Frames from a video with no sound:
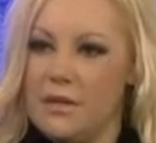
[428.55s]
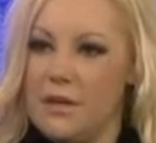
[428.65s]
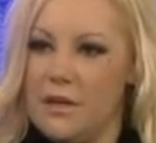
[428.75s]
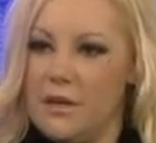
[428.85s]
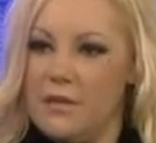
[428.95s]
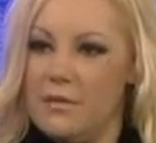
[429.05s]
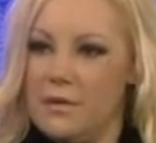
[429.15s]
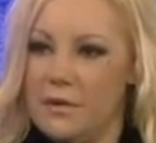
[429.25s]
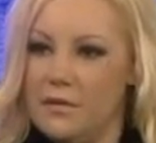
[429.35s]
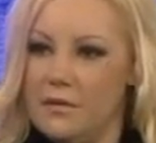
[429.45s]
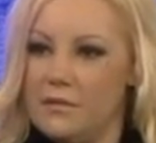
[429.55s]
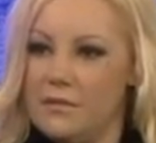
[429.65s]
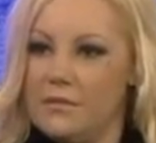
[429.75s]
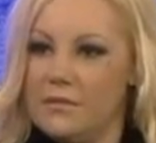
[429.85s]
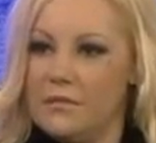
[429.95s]
then he'll
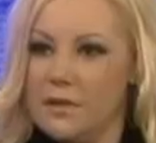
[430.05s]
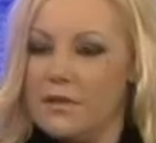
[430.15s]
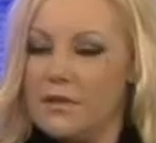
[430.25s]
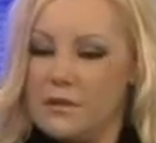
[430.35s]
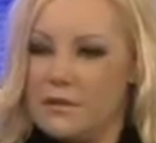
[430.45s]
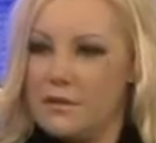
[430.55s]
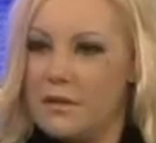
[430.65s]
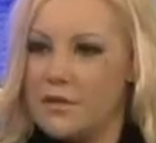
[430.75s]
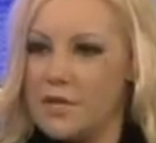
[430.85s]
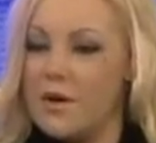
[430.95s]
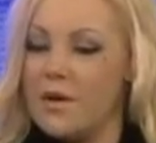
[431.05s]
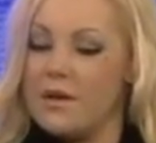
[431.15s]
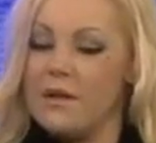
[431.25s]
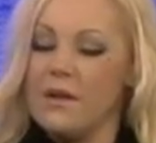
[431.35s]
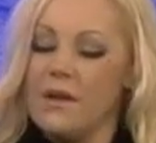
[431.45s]

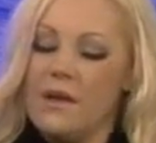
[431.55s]
show it.